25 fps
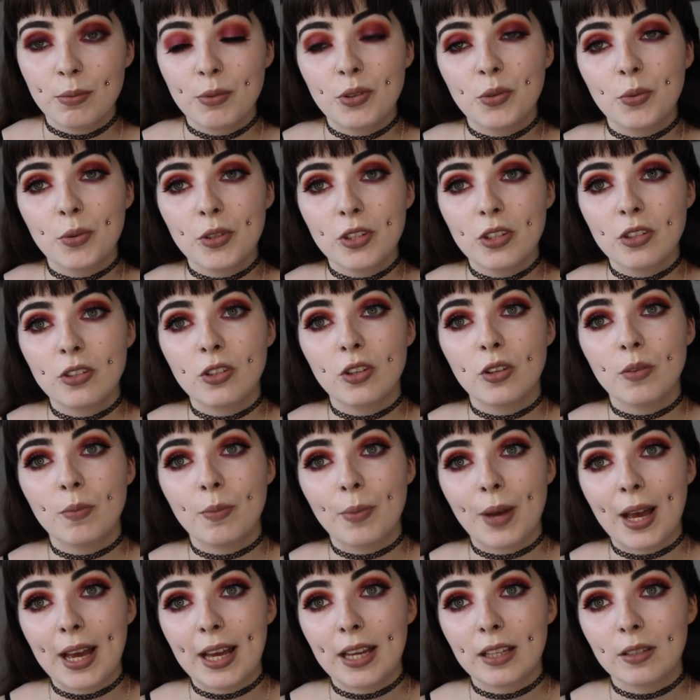which wasn't too
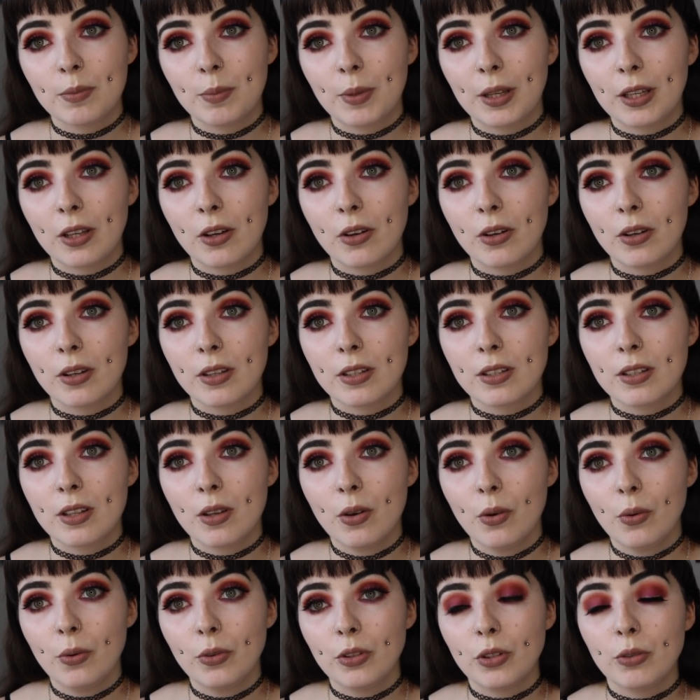bad because
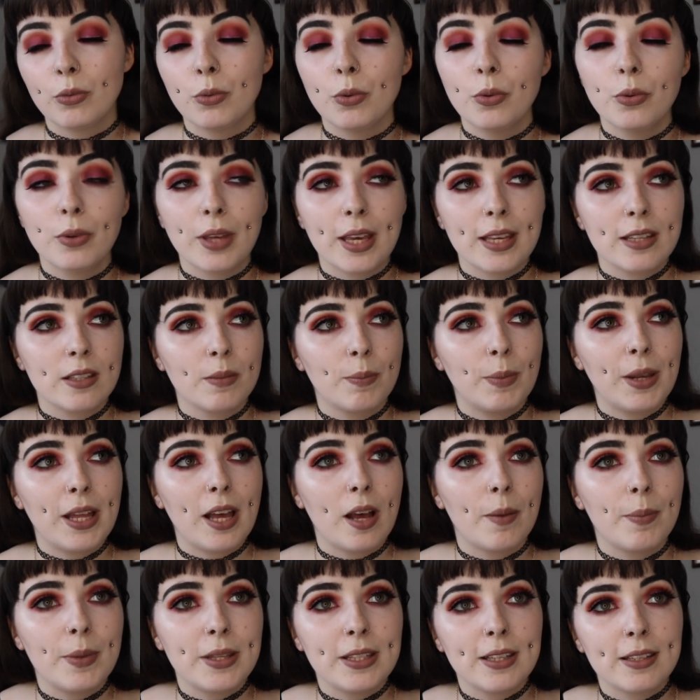you all get split
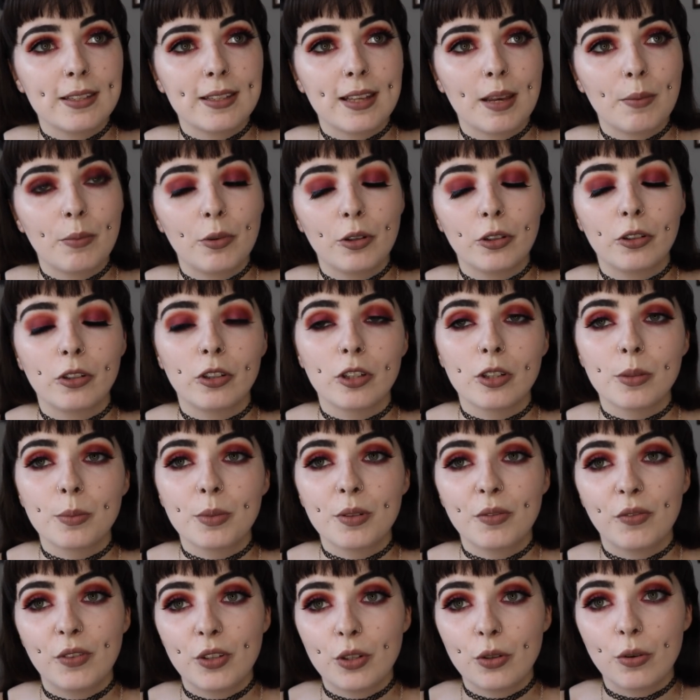up into separate
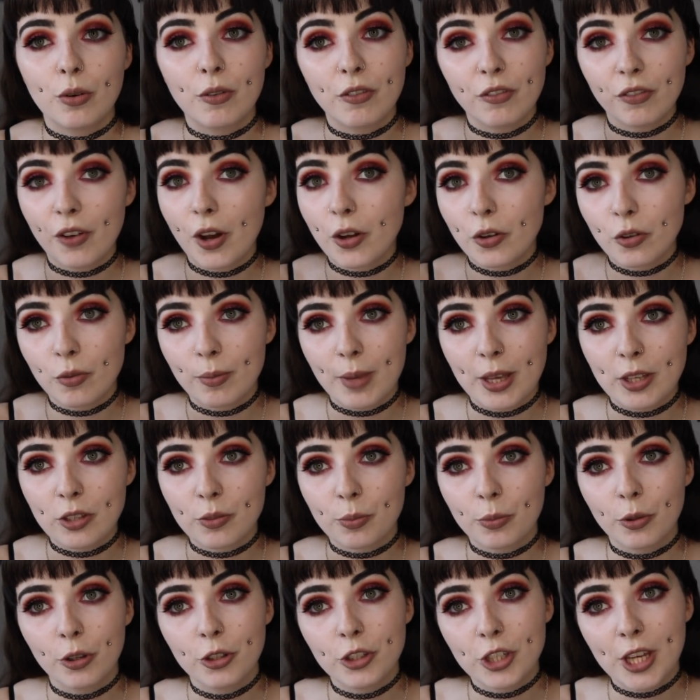groups for your final major
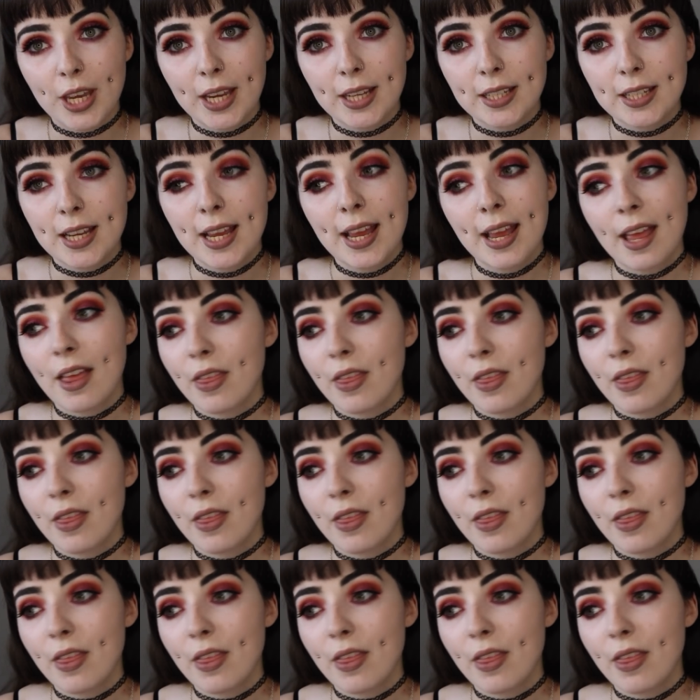project.